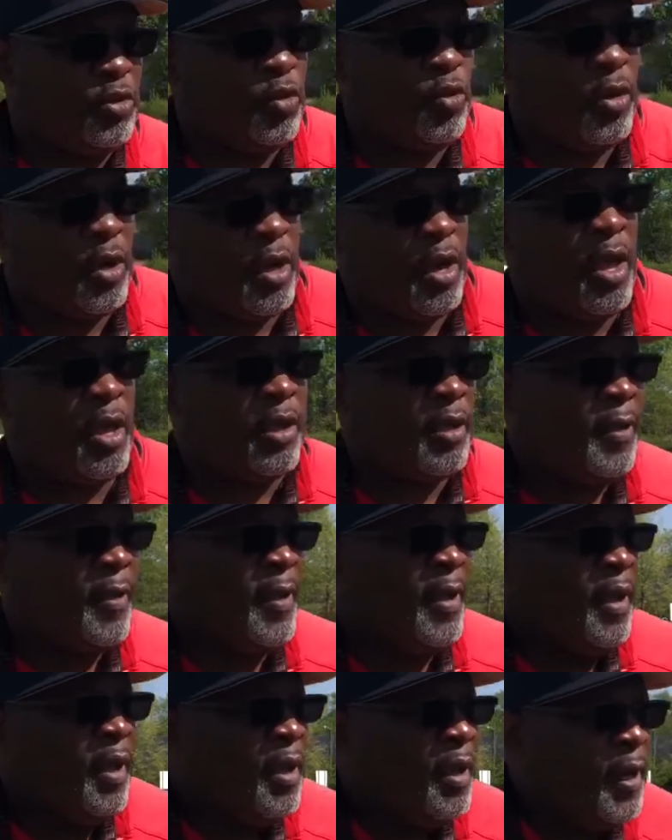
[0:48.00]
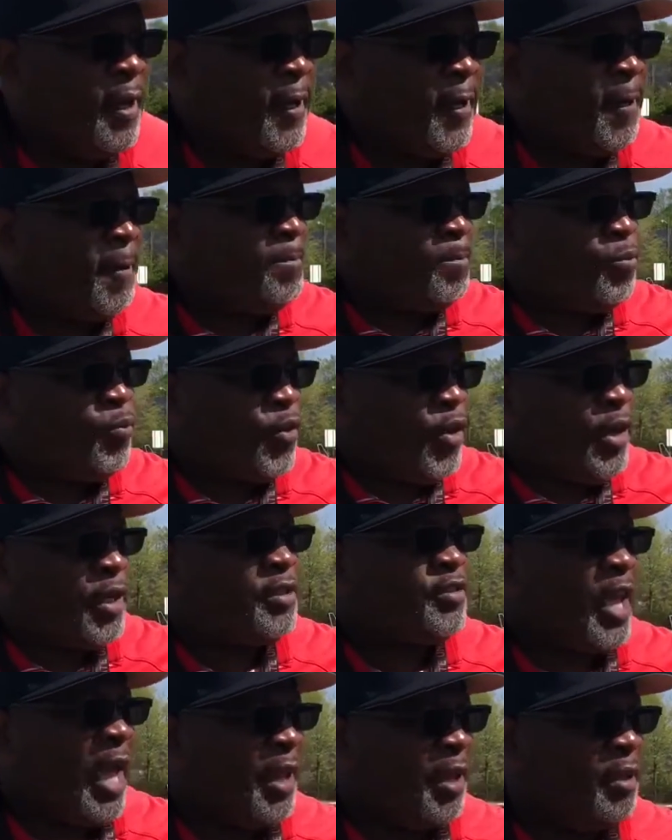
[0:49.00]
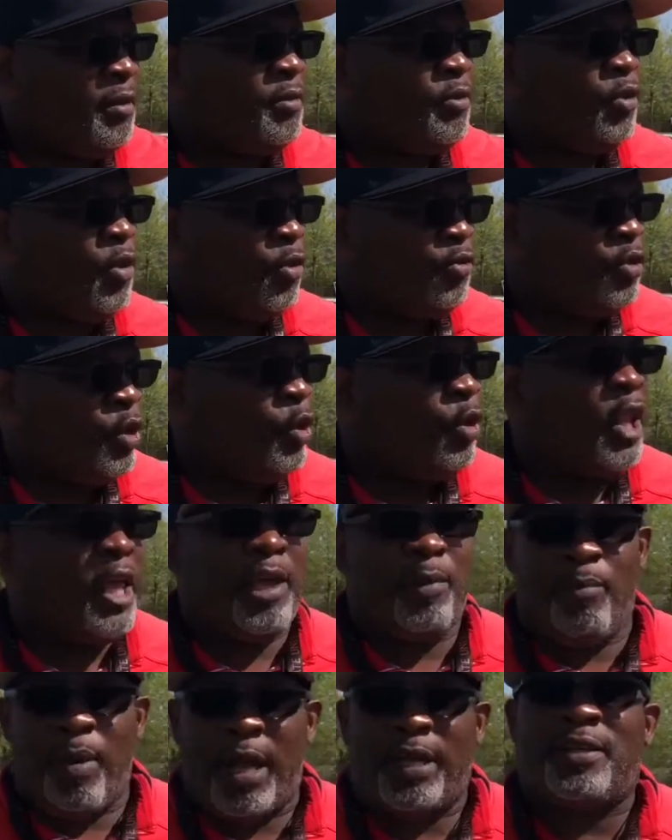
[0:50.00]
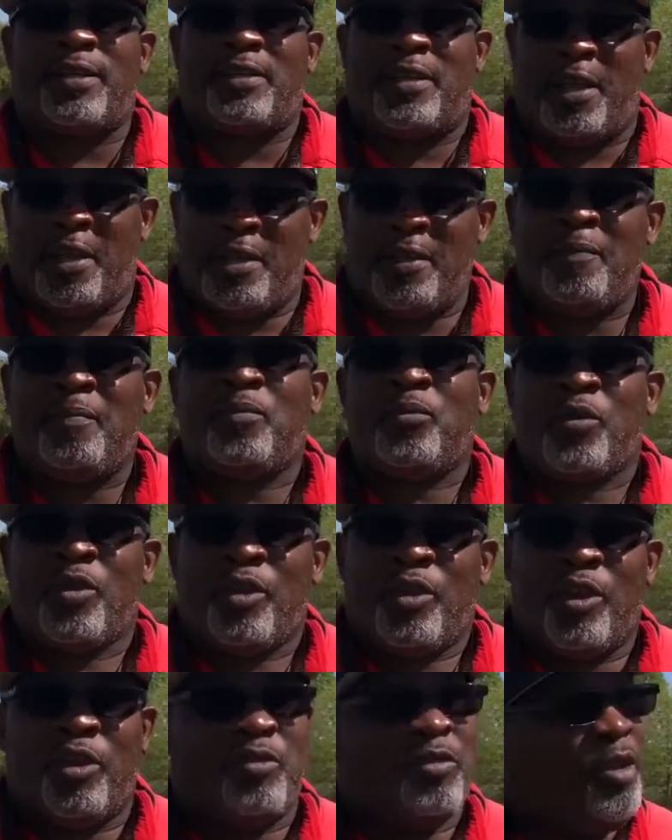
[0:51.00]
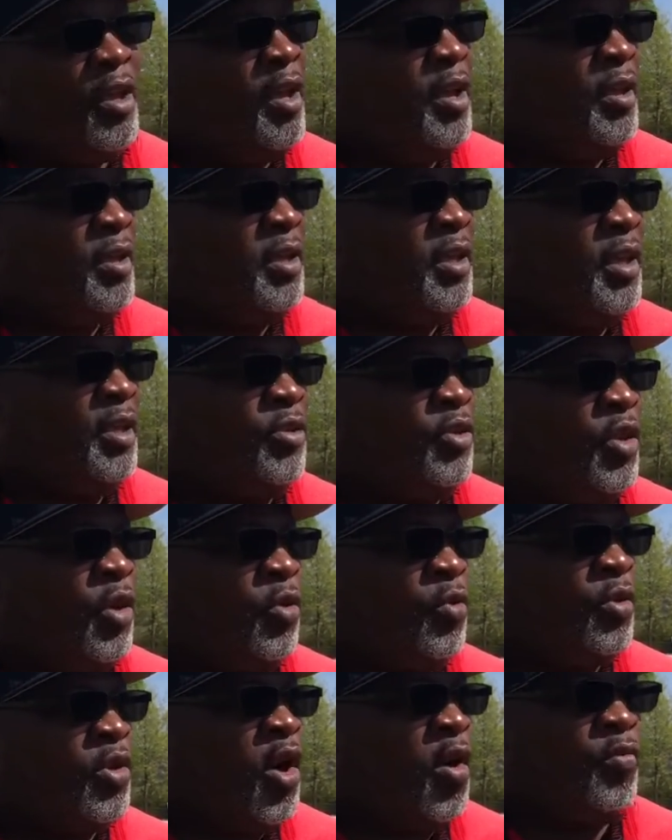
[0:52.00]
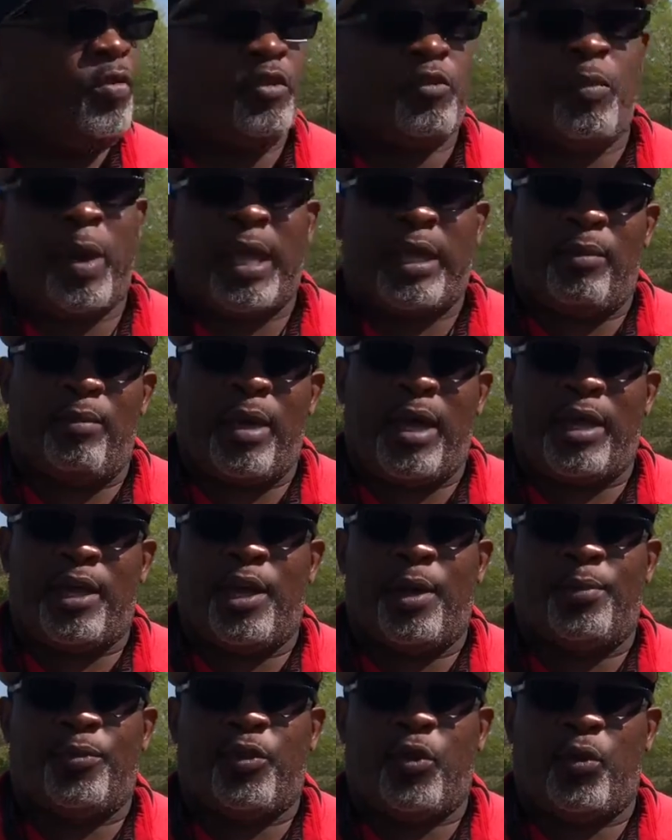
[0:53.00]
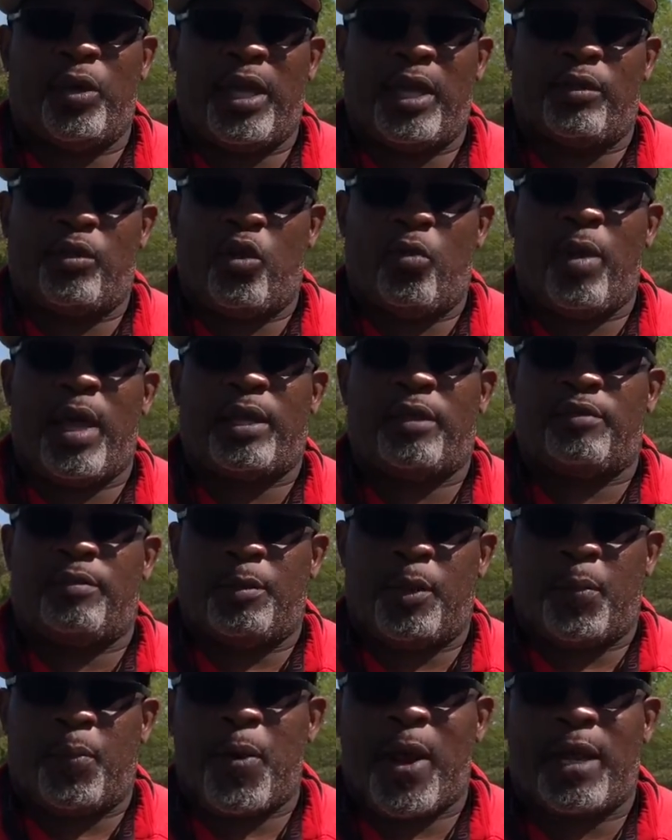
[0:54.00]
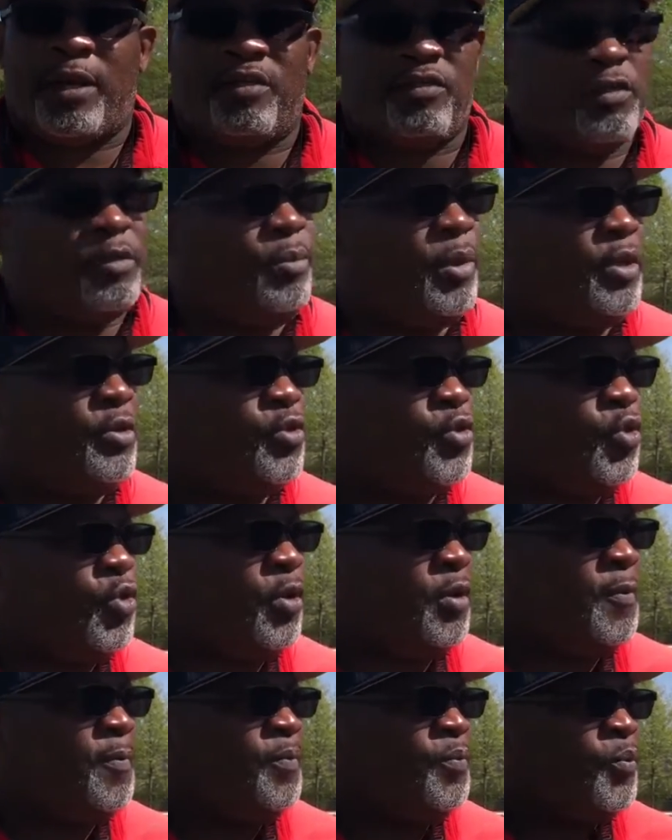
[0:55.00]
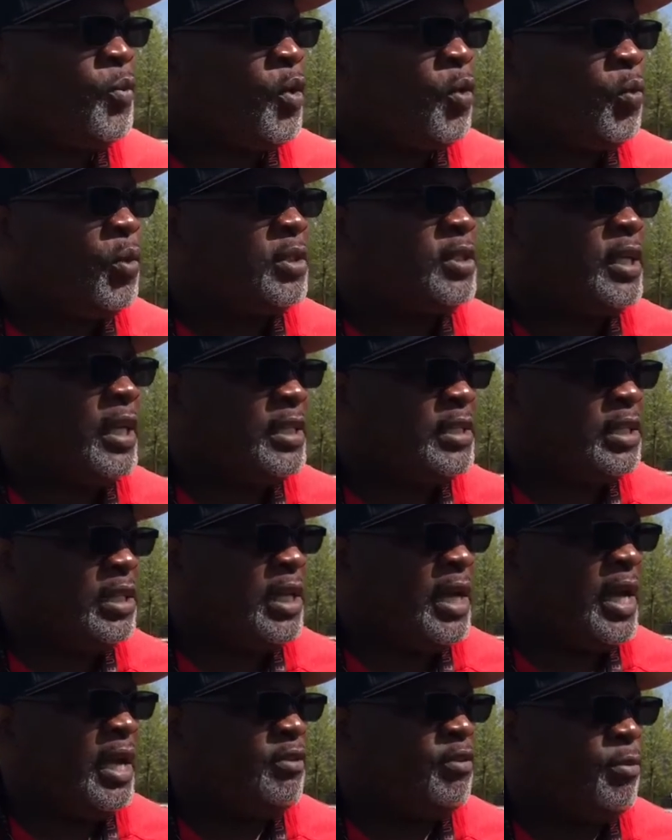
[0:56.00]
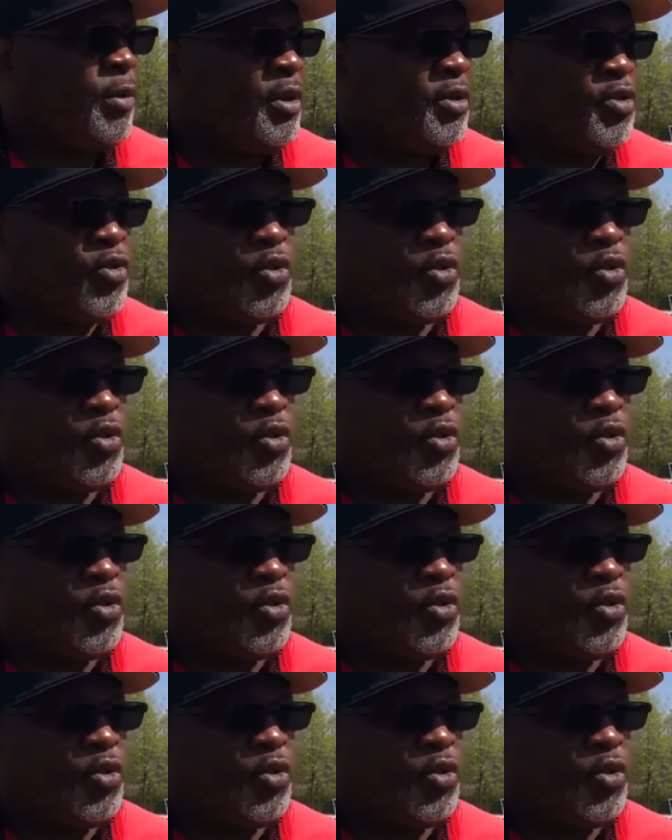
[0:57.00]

2 o'clock. Uh, they're excited. You know, it's a little laid back today. Because, uh, again, you know, COVID spiking back up, so we got to go back to some of the practices, making sure we're testing guys and making